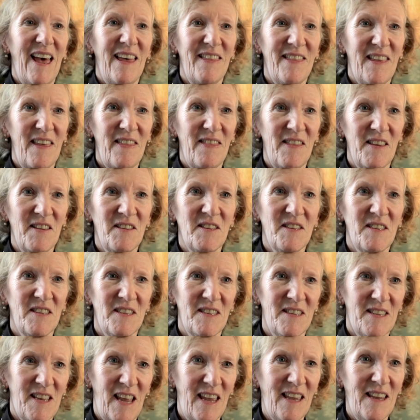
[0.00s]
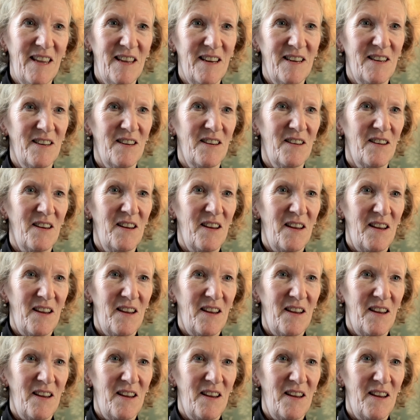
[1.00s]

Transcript: And then the second